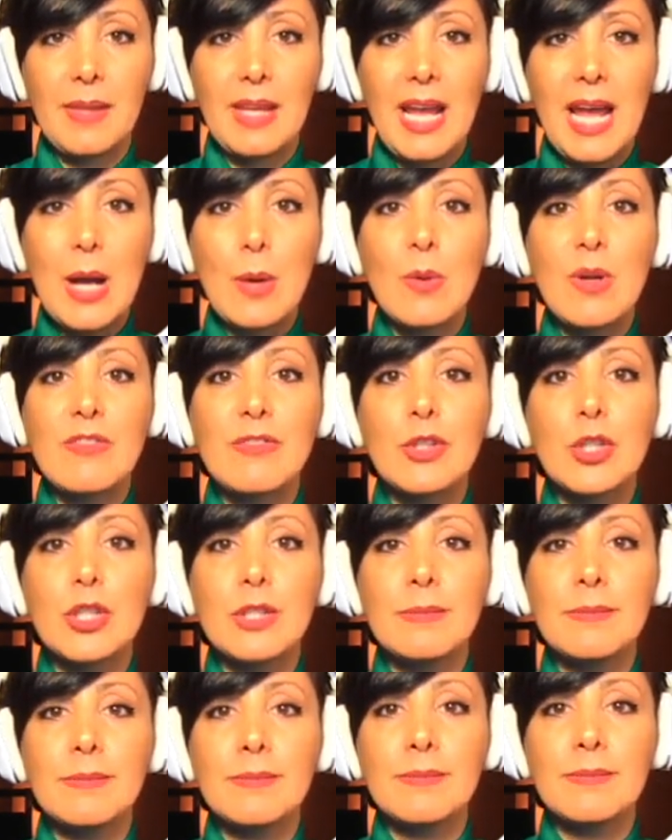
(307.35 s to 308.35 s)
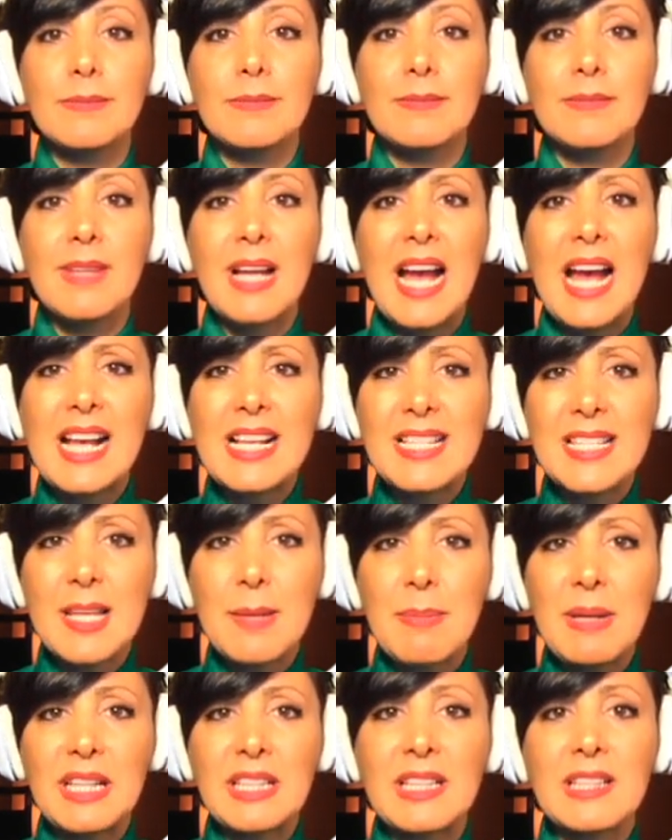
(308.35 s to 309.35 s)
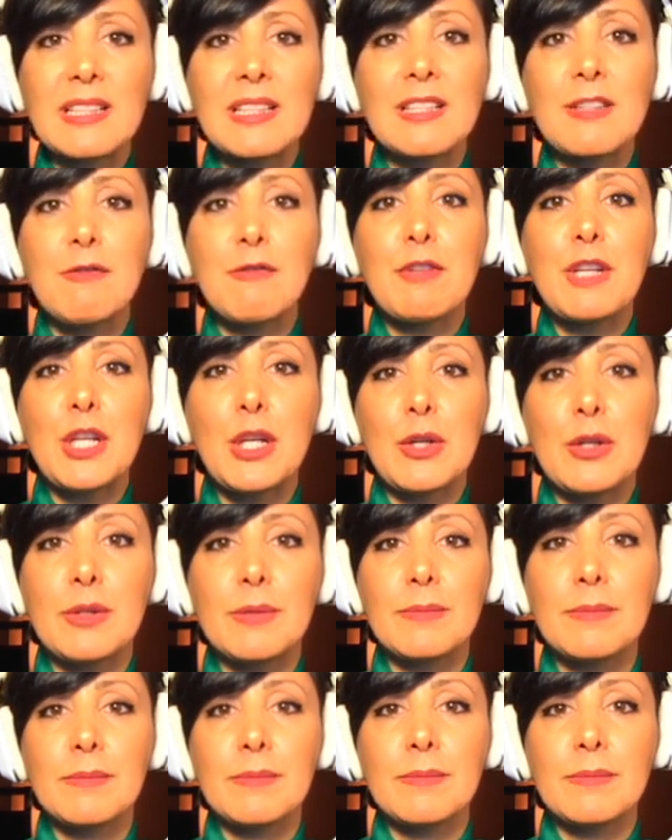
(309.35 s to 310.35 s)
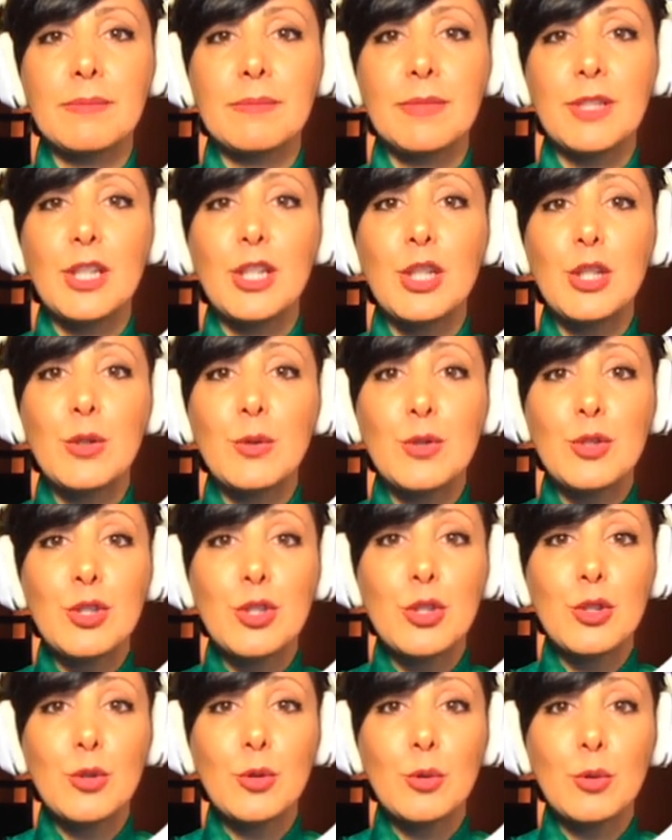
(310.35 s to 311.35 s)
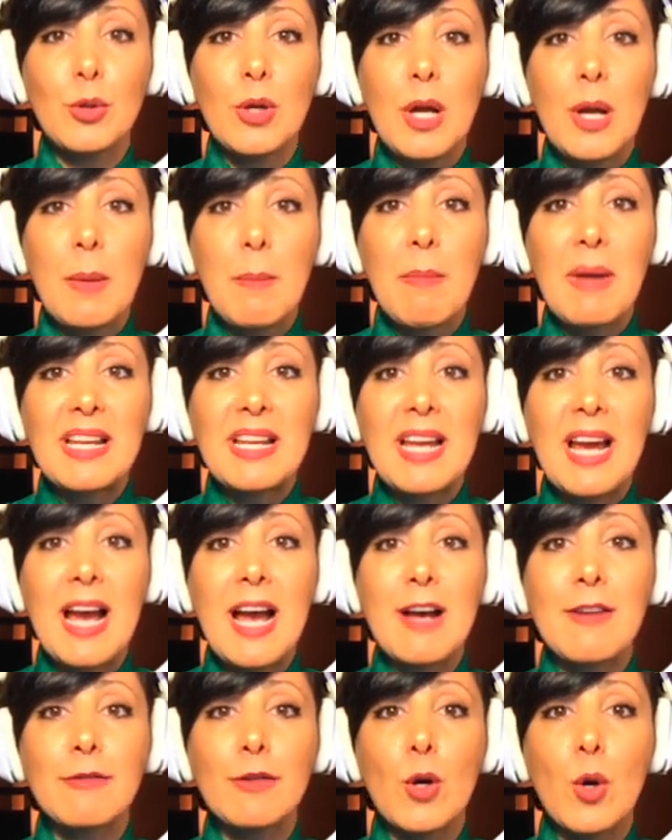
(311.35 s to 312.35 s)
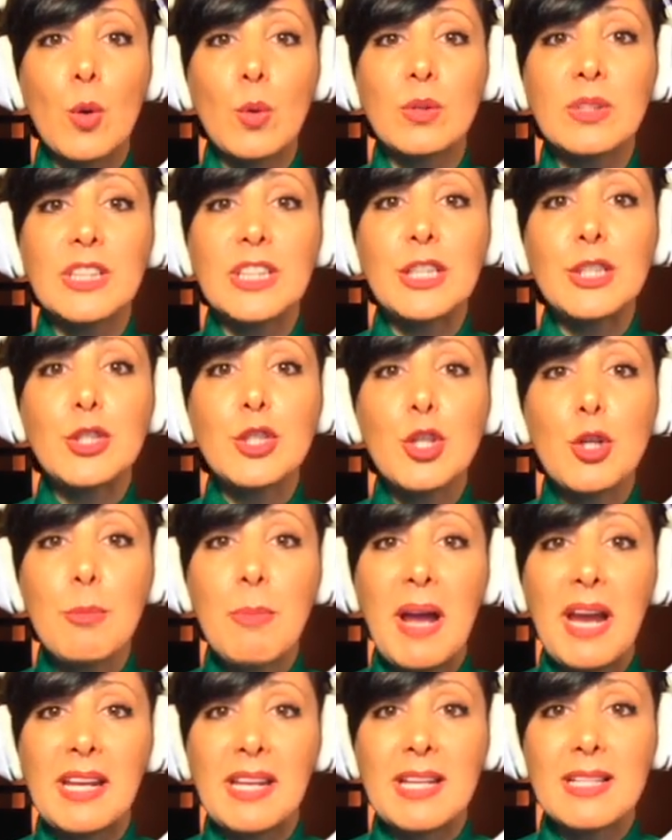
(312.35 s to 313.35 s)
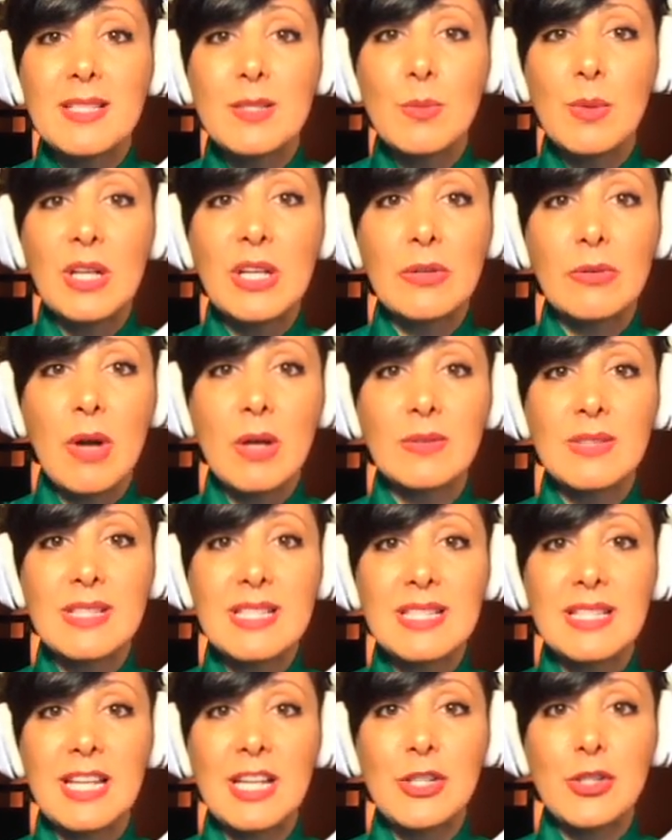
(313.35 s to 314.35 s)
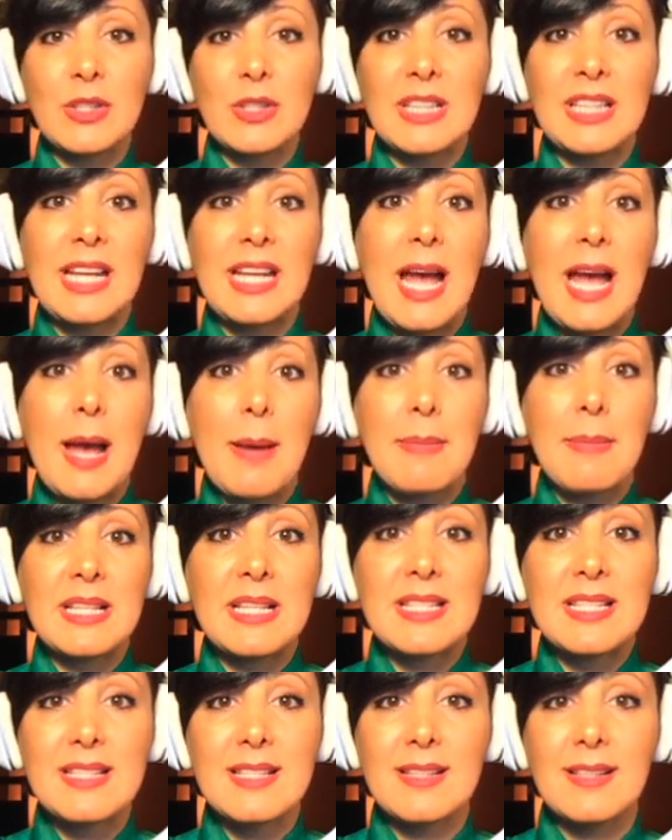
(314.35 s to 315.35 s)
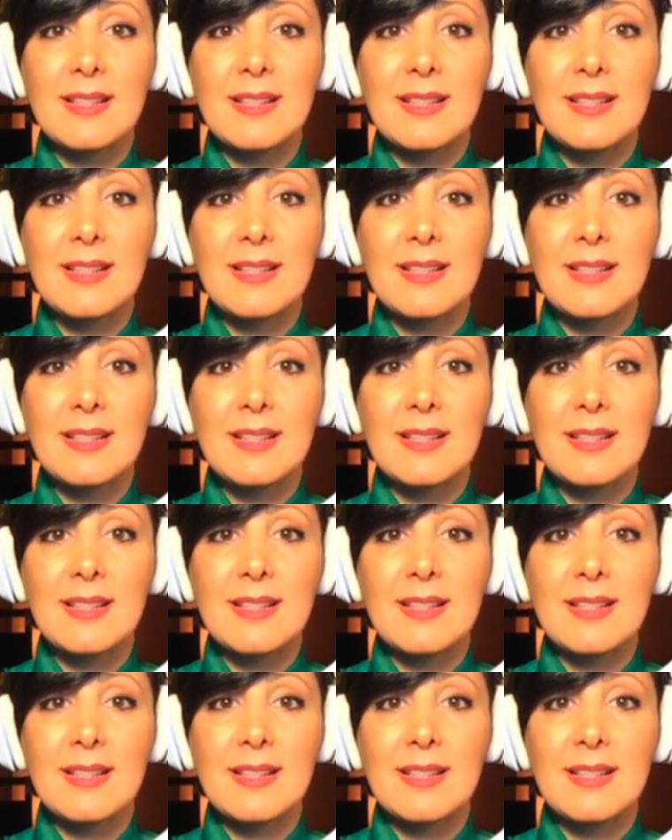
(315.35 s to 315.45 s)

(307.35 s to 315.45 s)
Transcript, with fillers: However, as depicted in the figure, Q2 might have only two packets when around the scheduling happens.